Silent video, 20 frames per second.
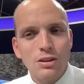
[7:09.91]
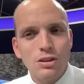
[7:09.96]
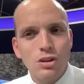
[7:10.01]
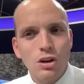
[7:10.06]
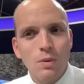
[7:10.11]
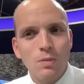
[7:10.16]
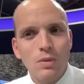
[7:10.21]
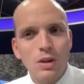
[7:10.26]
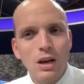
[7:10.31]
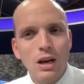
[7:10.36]

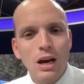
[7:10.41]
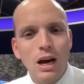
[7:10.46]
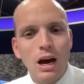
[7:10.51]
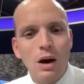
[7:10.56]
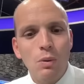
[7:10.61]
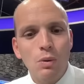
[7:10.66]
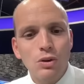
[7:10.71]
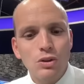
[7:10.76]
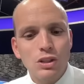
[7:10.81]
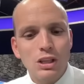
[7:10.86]
So I
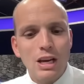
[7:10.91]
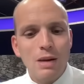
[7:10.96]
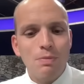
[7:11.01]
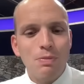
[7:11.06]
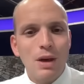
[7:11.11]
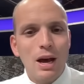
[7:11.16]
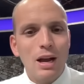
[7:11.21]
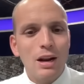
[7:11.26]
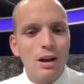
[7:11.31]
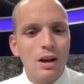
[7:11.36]
want to keep
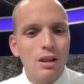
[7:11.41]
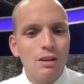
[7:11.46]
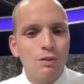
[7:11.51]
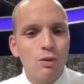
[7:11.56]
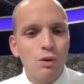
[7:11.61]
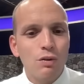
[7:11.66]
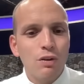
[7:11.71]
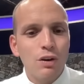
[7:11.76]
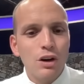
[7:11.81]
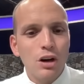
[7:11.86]
that in the
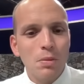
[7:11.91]
forefront of